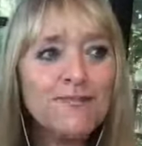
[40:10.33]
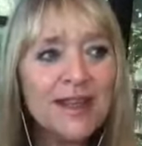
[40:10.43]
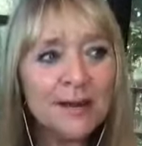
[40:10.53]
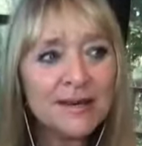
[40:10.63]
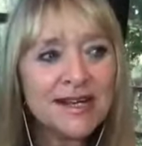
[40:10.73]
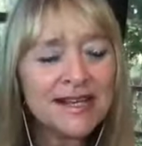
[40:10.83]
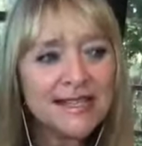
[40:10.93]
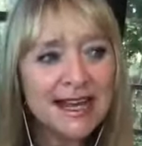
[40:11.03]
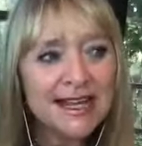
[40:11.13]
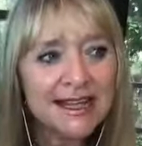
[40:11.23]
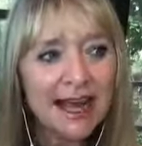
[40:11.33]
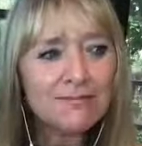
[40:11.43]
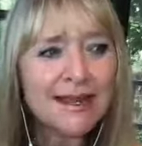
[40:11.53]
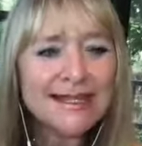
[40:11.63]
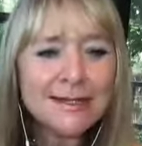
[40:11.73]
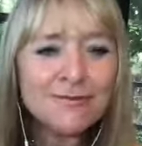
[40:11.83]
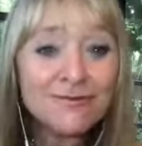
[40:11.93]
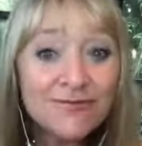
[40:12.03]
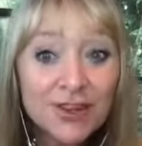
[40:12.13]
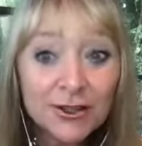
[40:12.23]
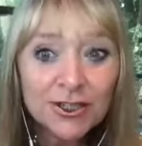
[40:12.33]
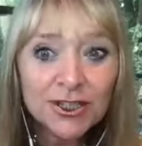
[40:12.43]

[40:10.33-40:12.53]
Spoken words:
because that makes them feel good.